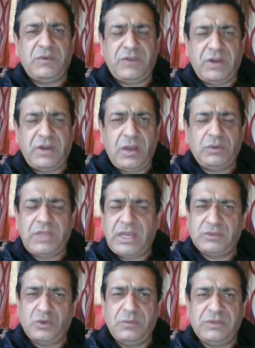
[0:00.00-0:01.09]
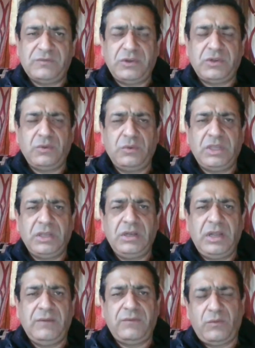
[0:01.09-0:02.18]
But for now, thanks so much for tuning in
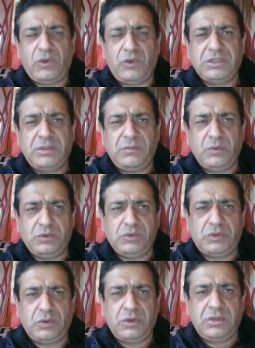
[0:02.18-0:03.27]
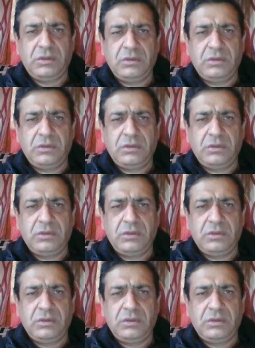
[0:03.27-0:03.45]
and for watching the Mojo story.